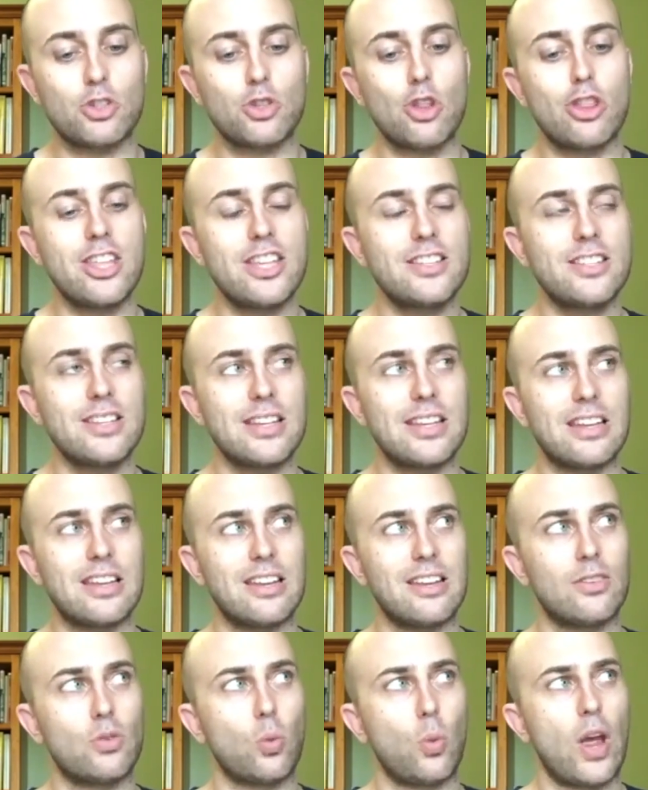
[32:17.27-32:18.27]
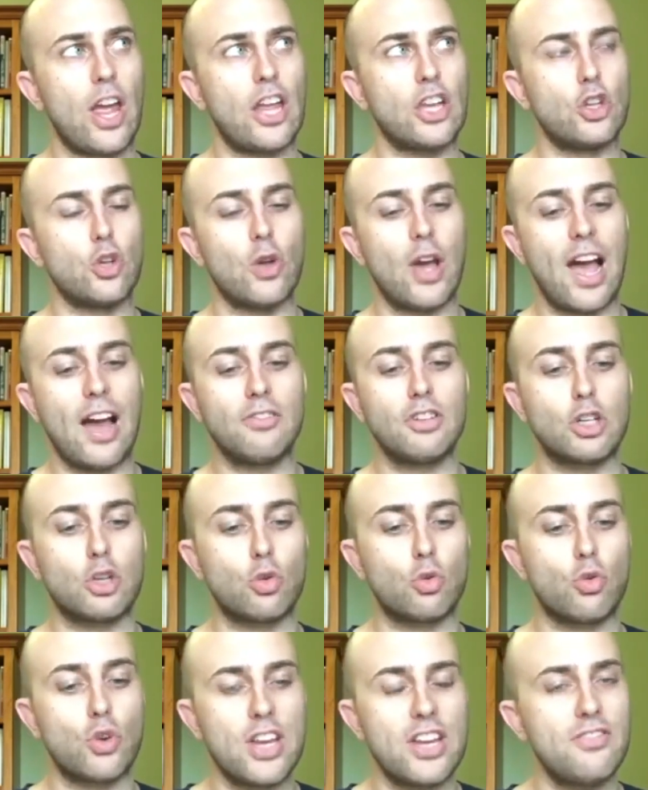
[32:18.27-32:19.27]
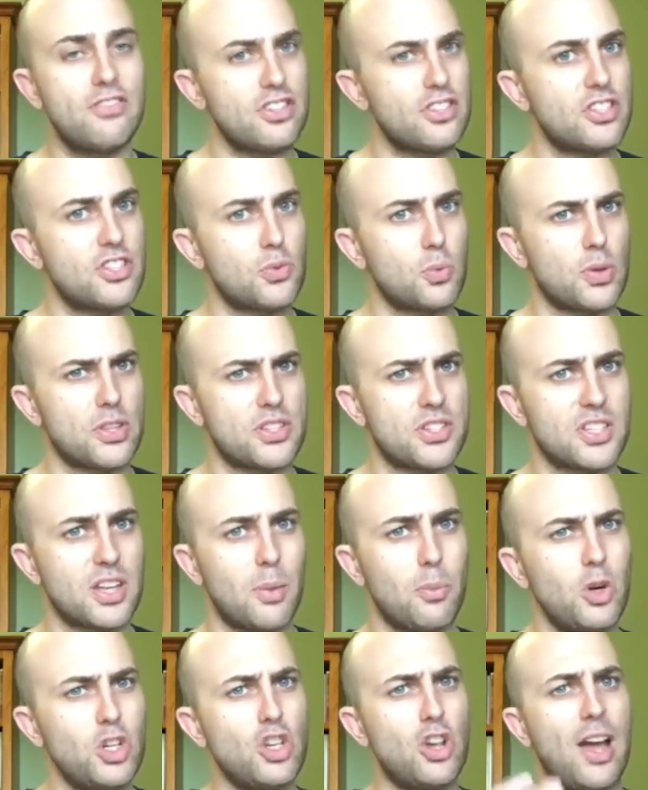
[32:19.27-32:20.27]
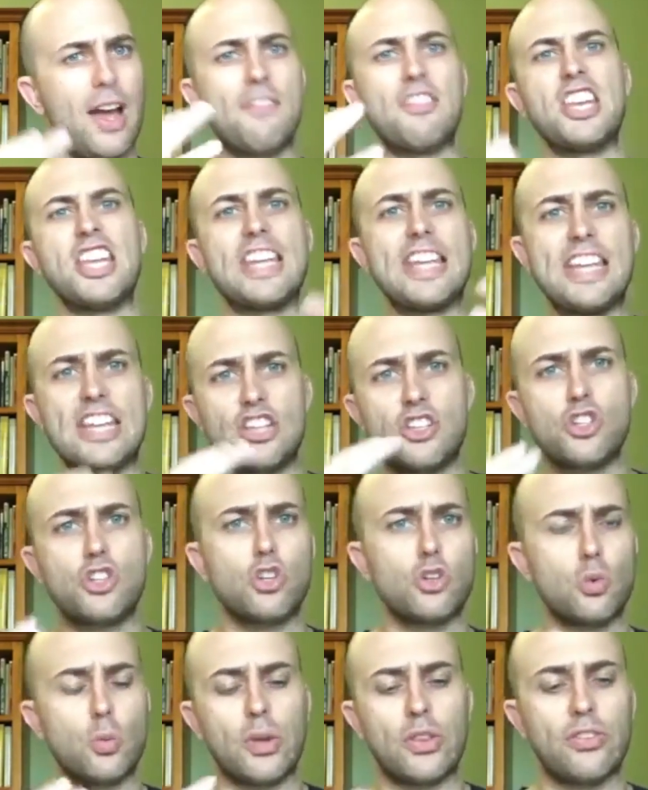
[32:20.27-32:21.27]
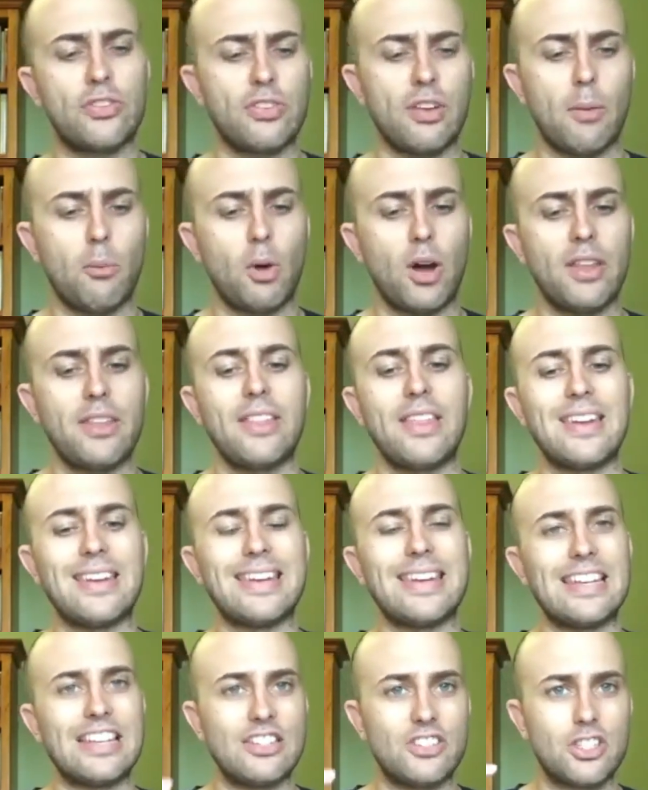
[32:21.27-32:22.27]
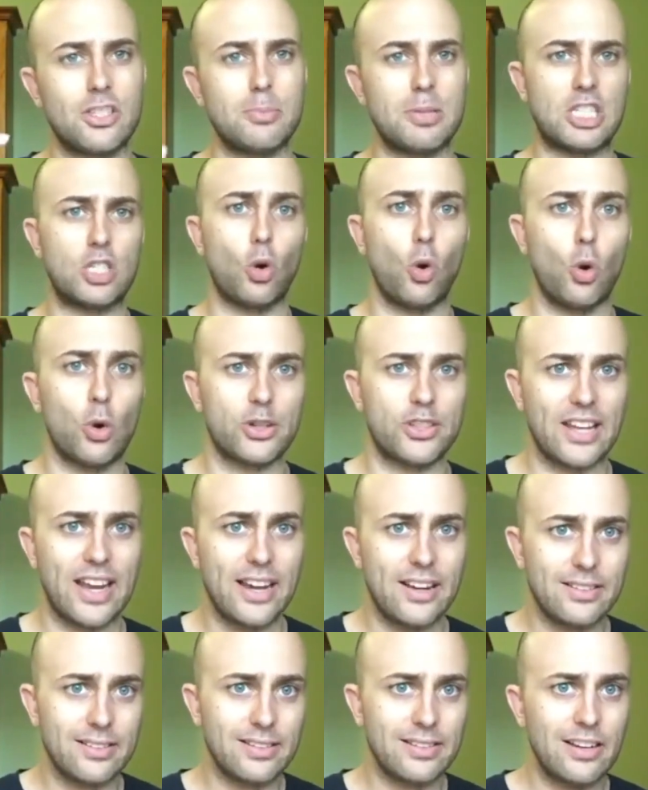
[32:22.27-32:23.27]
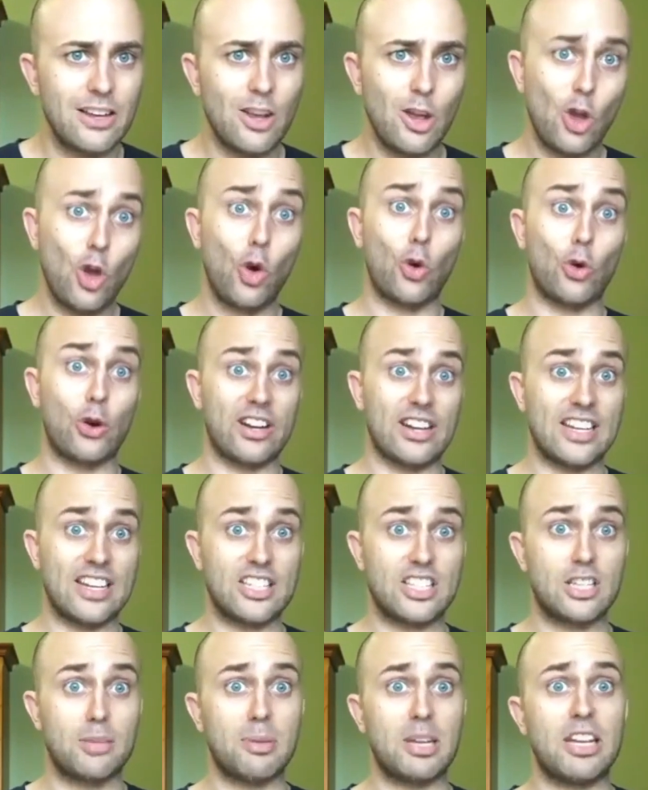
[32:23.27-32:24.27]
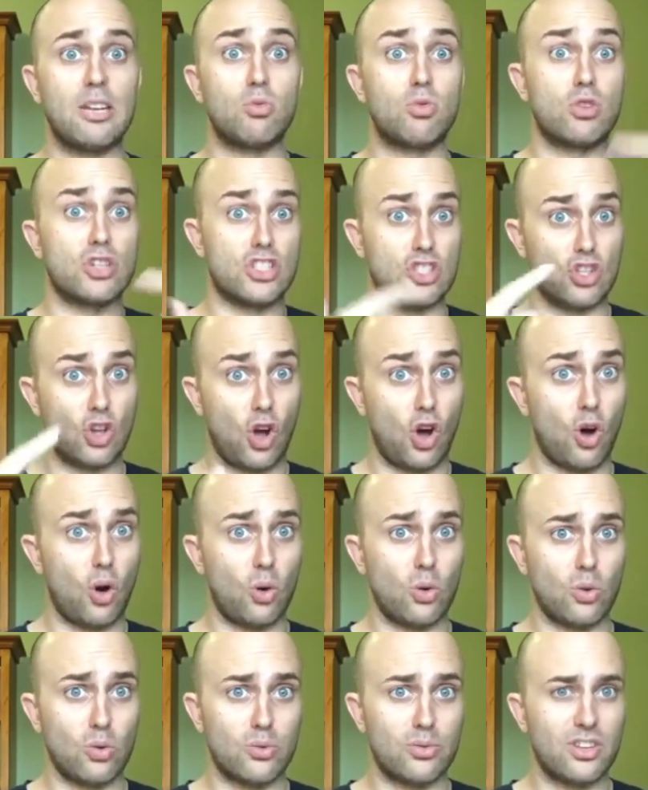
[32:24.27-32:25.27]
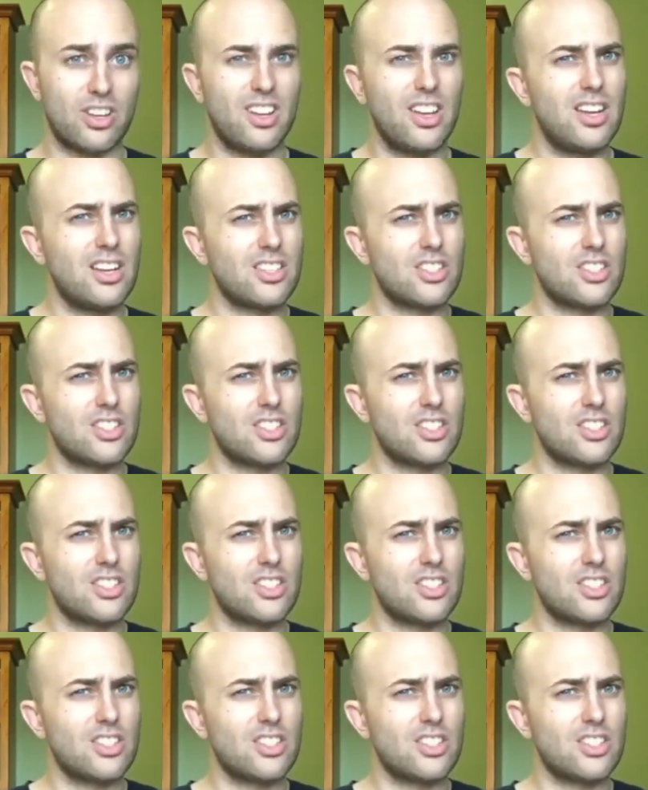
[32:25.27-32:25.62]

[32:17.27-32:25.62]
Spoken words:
So this is where you have a grievance with someone, you have an issue with someone that needs to be talked out or it needs to be resolved.